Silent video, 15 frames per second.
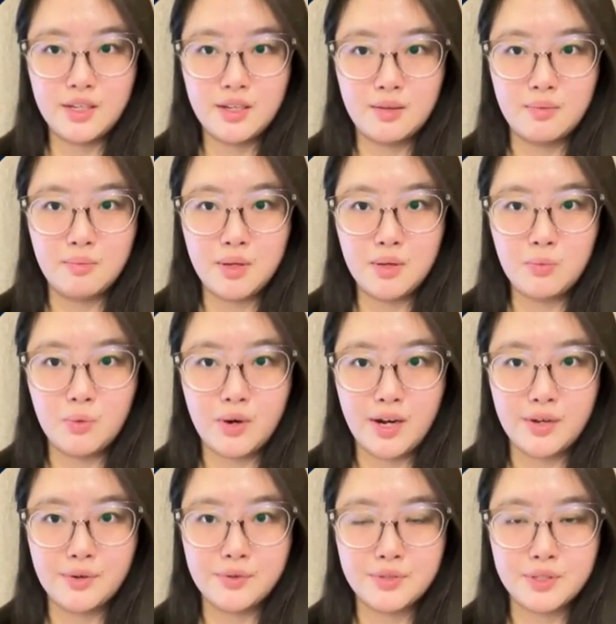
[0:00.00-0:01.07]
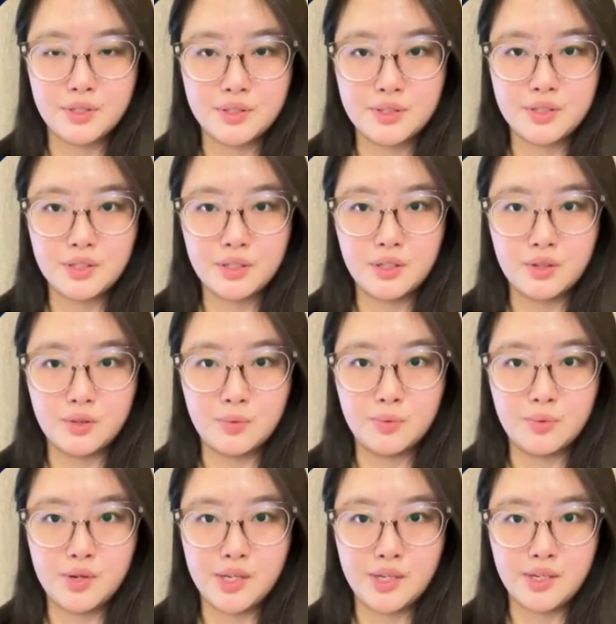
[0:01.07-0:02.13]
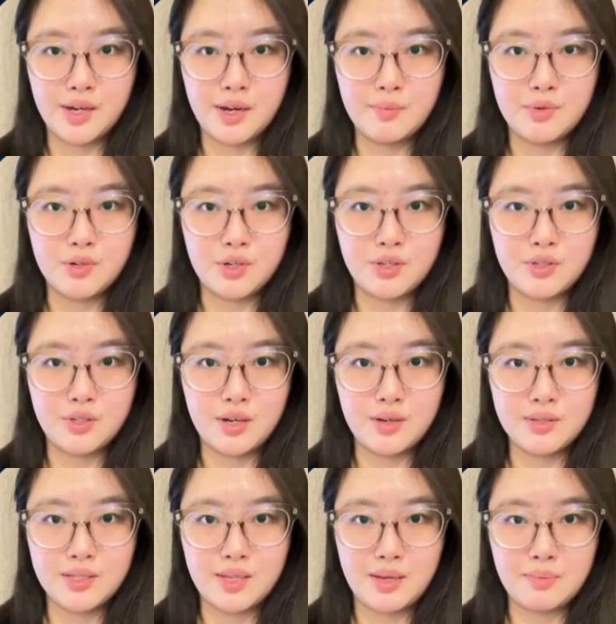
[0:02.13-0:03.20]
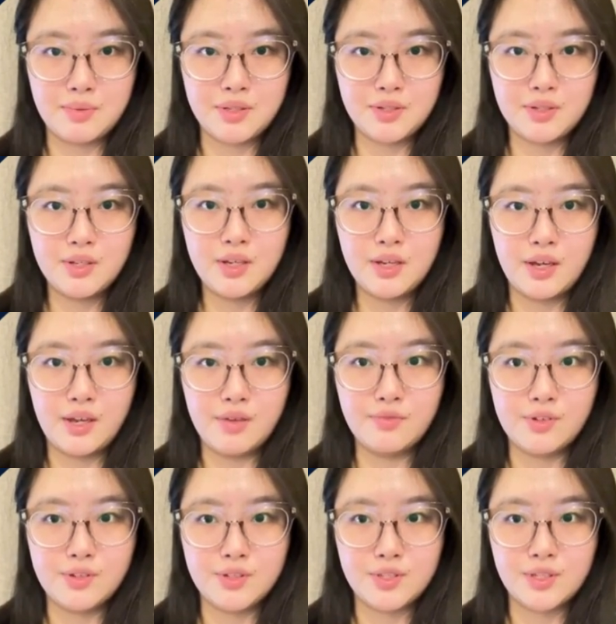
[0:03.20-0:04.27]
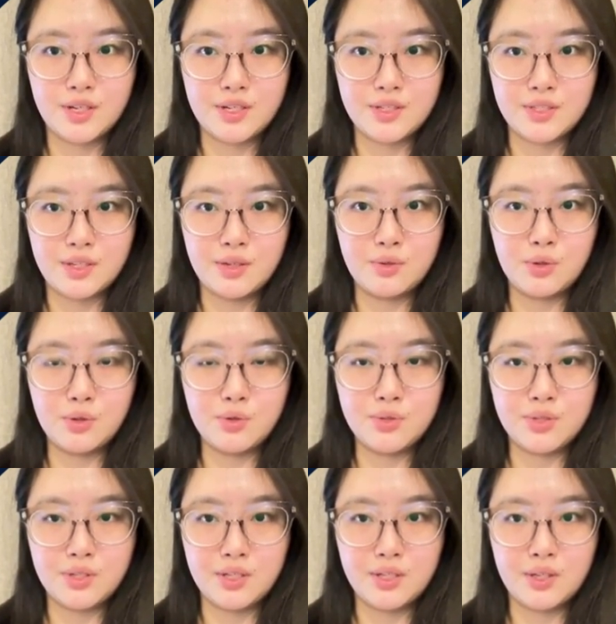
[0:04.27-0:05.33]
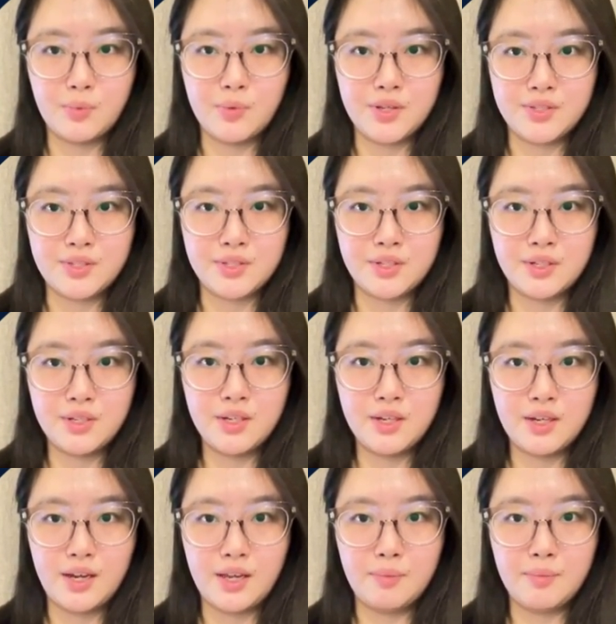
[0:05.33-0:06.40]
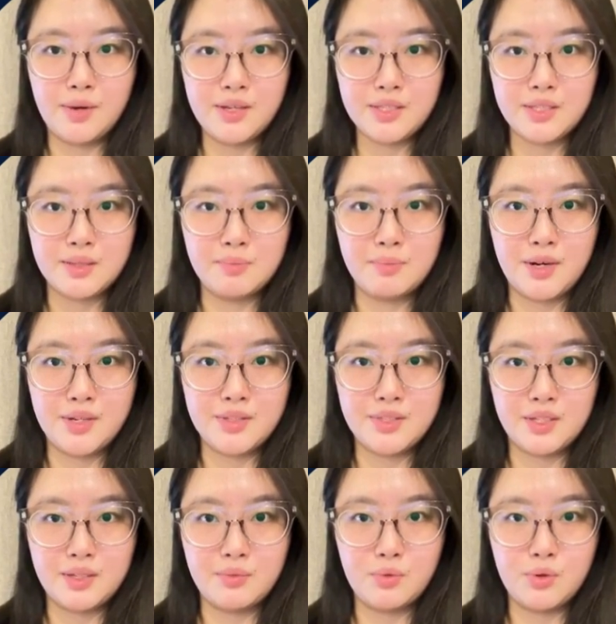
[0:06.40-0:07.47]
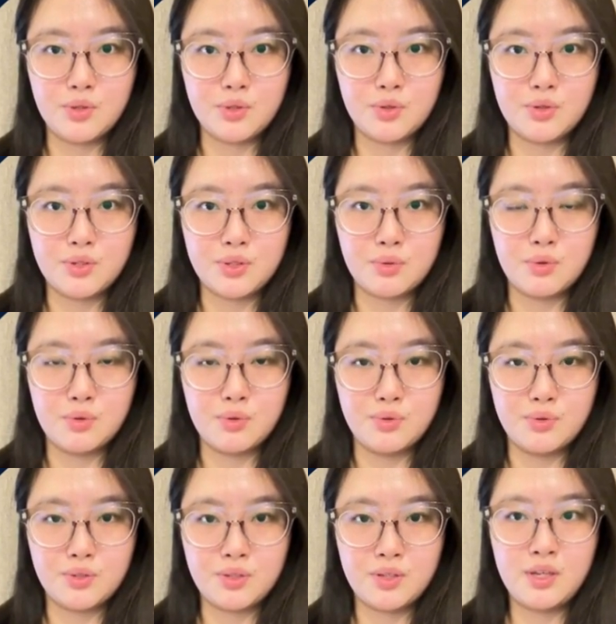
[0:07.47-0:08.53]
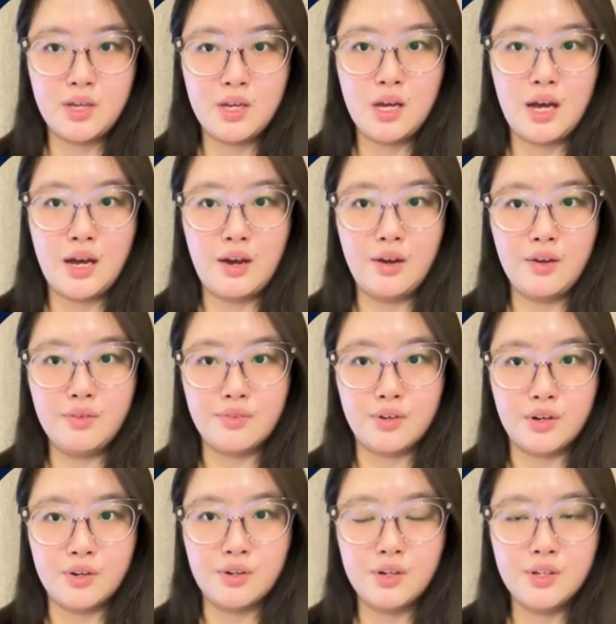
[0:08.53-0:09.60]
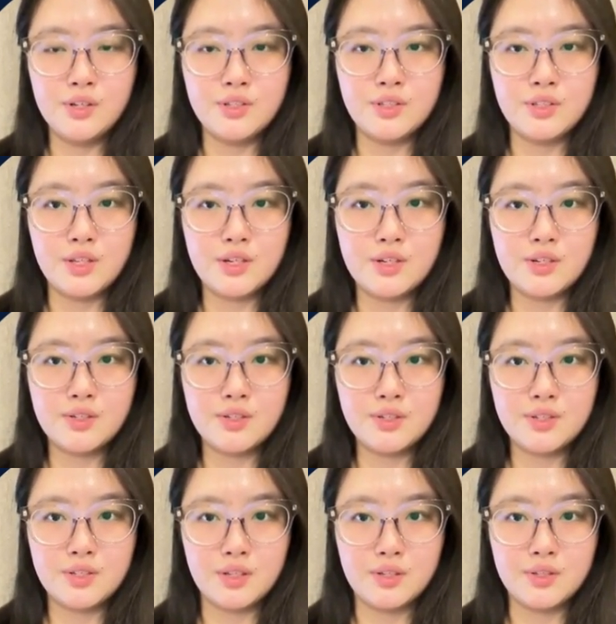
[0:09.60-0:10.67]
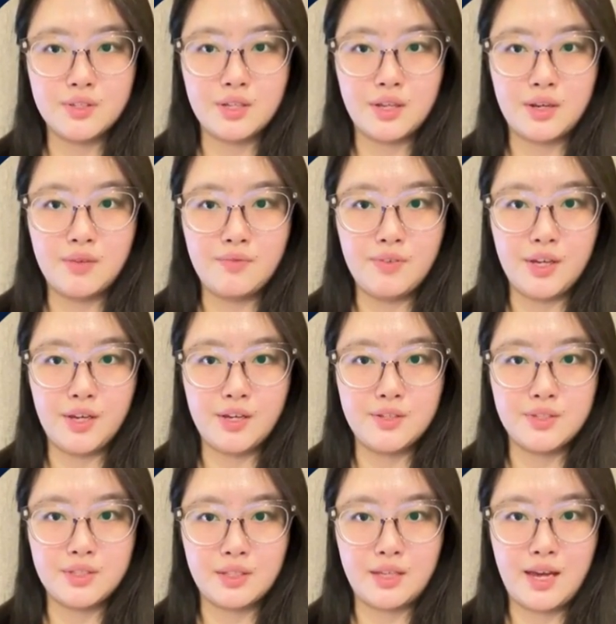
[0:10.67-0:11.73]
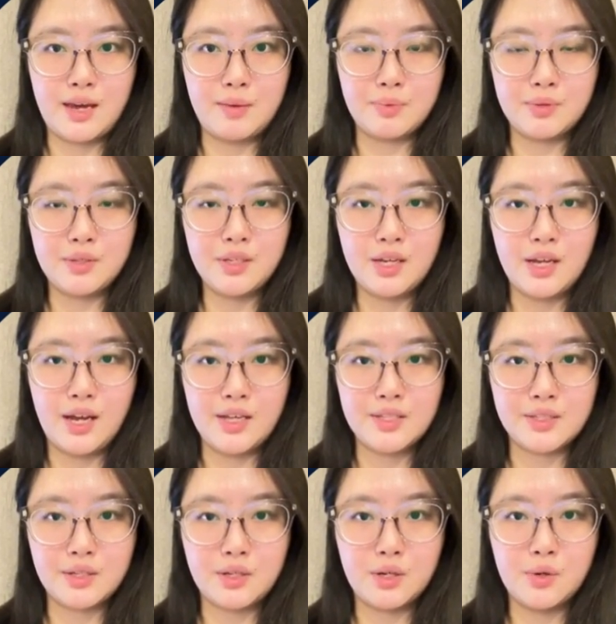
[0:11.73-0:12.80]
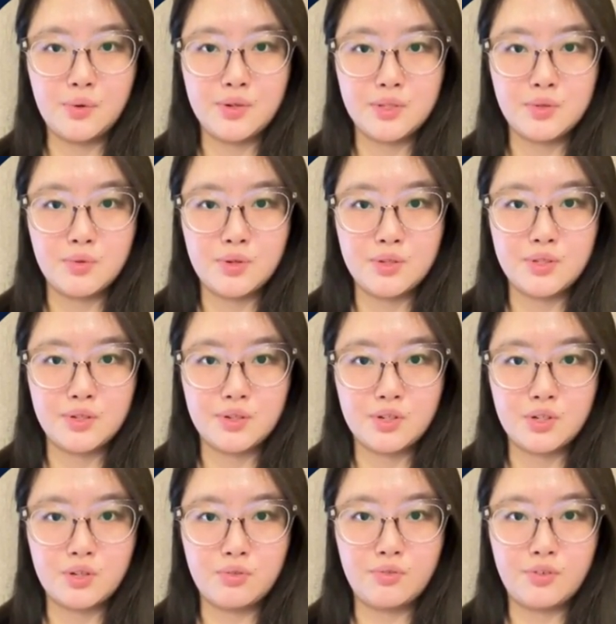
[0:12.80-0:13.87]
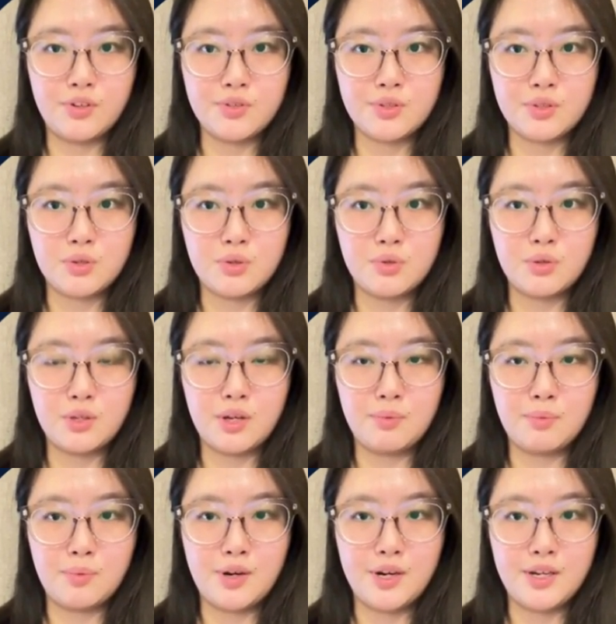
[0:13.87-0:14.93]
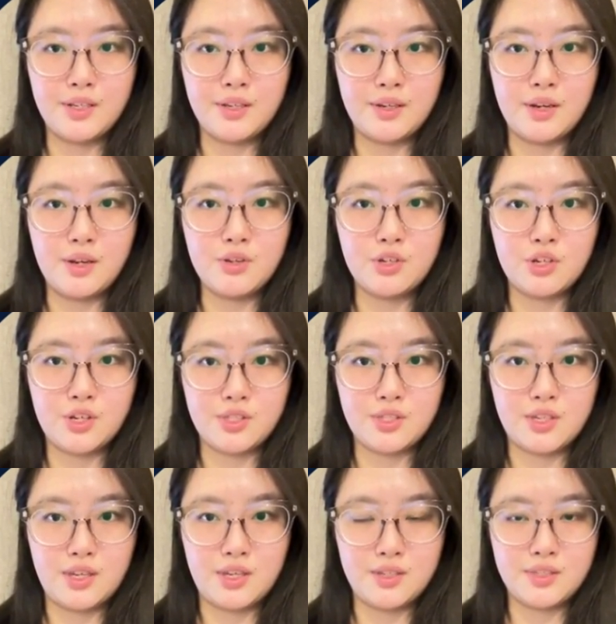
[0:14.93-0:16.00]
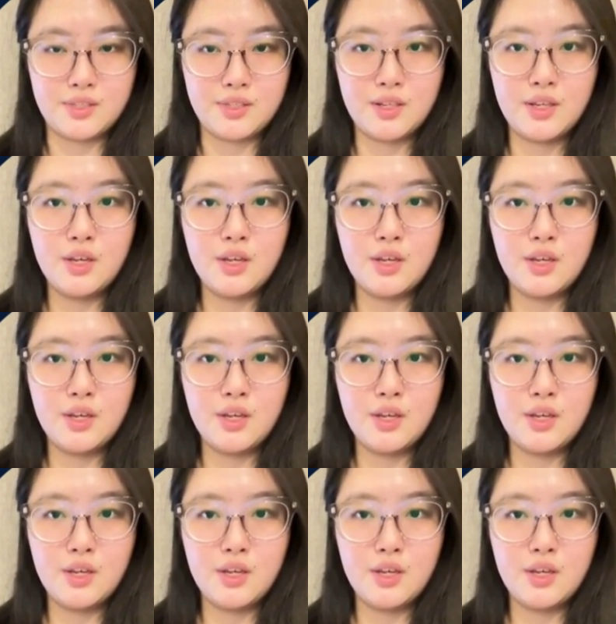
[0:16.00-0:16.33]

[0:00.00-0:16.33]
Meanwhile, the circle economy concept emphasizes reducing the waste and maximizing resource use. However, there's a significant gap as current research fails to combine logistics